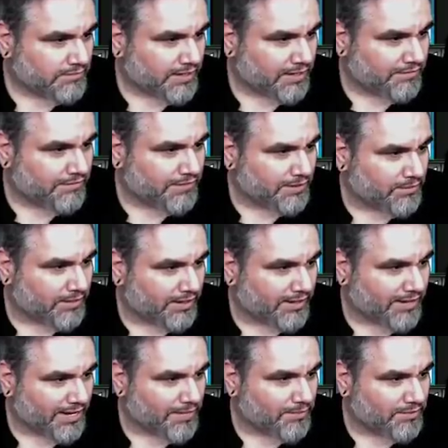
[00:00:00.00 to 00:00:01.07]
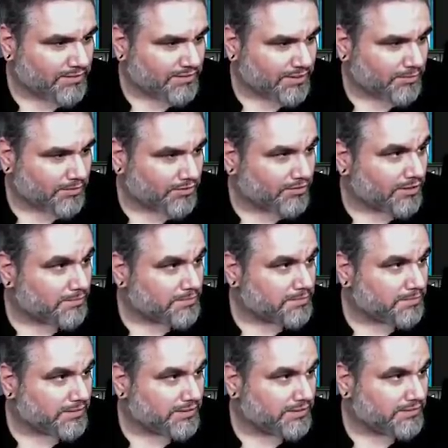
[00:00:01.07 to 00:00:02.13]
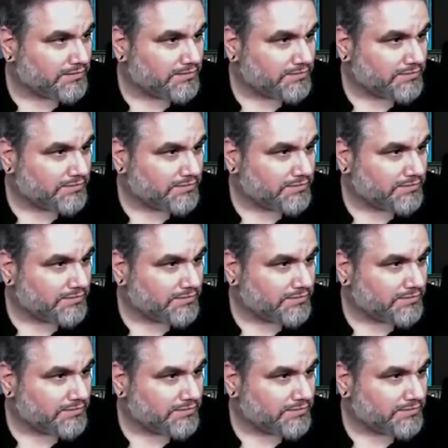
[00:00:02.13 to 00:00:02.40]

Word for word: Then I feel like we got a game with the double crypts, but.